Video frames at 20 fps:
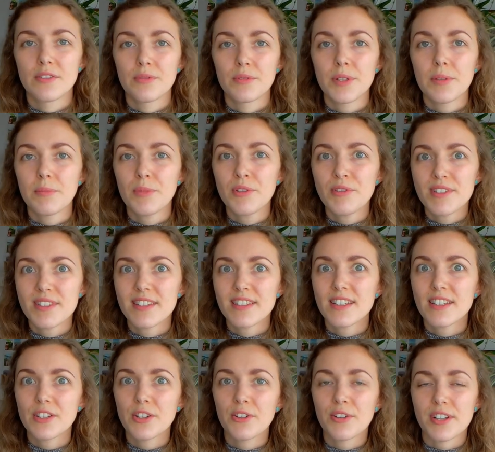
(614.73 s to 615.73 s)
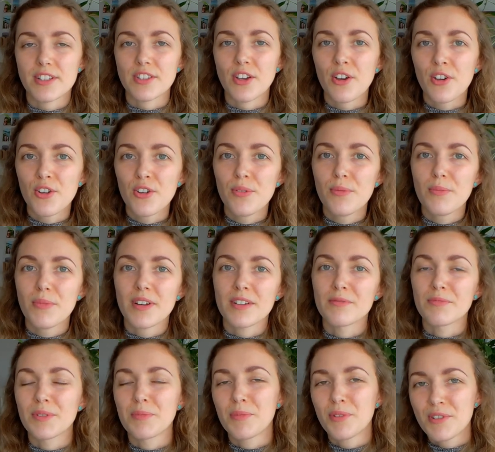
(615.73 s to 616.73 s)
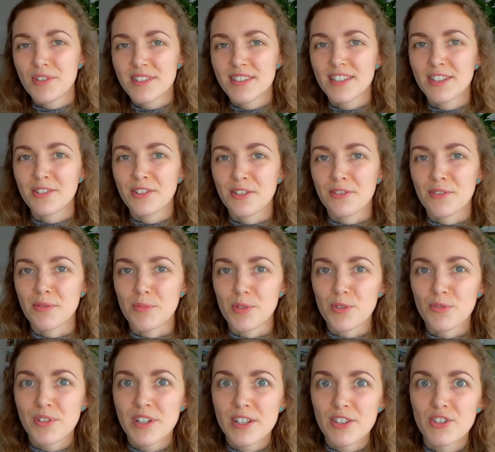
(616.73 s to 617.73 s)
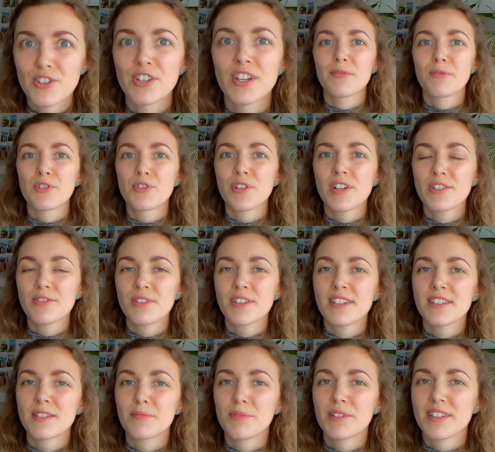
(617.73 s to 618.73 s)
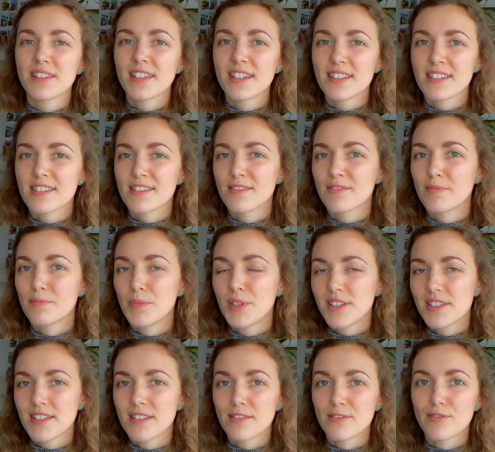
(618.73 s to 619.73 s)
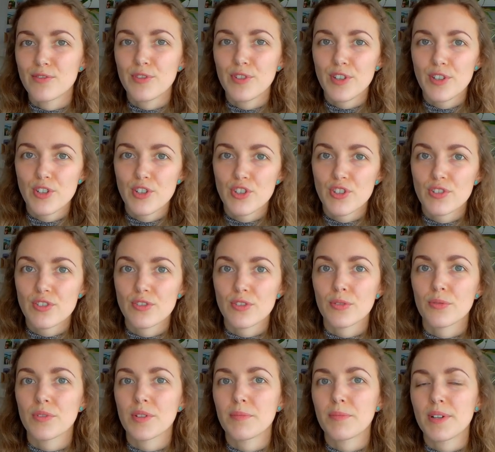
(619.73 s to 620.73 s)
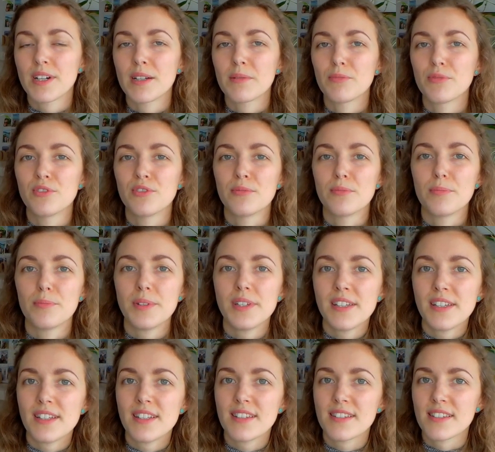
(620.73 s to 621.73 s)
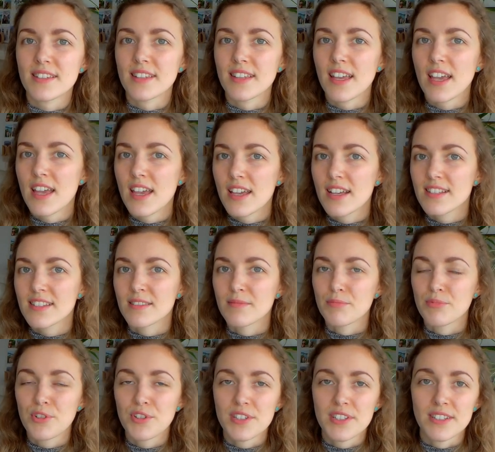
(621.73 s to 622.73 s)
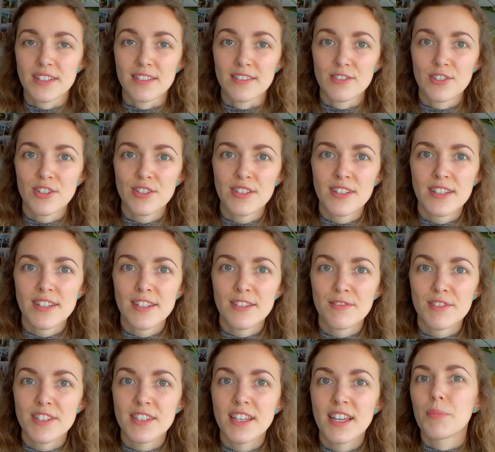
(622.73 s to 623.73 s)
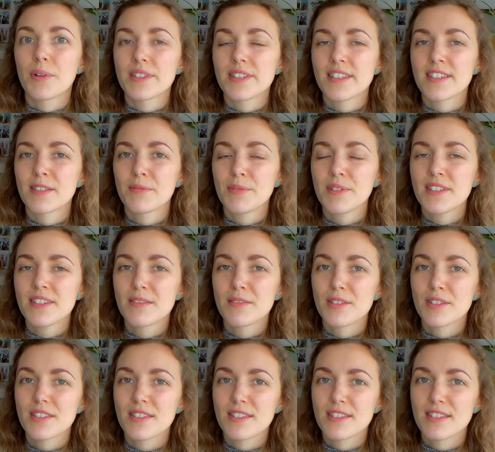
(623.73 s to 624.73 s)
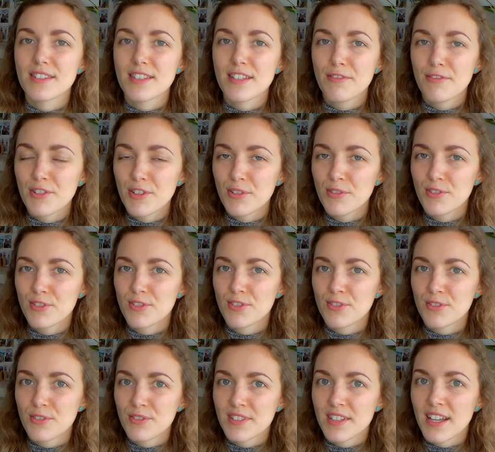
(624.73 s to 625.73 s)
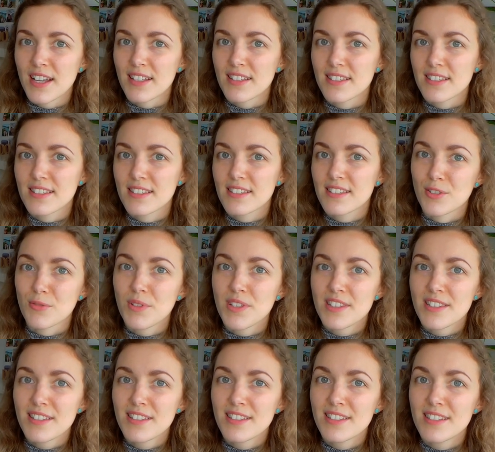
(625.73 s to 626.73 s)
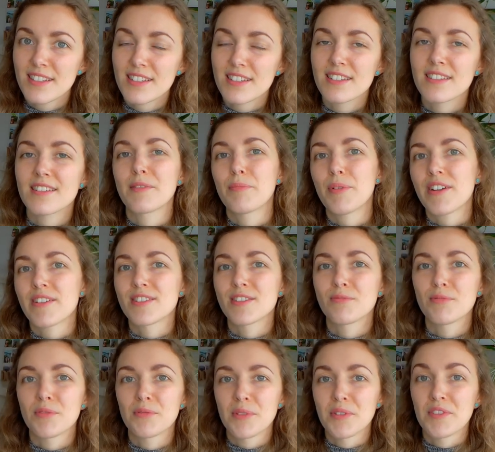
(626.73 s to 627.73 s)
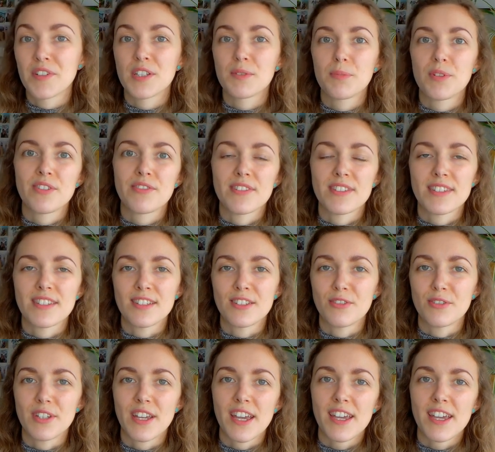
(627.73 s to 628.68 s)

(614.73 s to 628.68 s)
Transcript: We mostly cook at home and we mostly cook from scratch. We try to eat a bit less meat and fish, so we buy more beans and eggs and protein alternatives, but it's a bit difficult to do that in Switzerland comparing to what we've experienced in the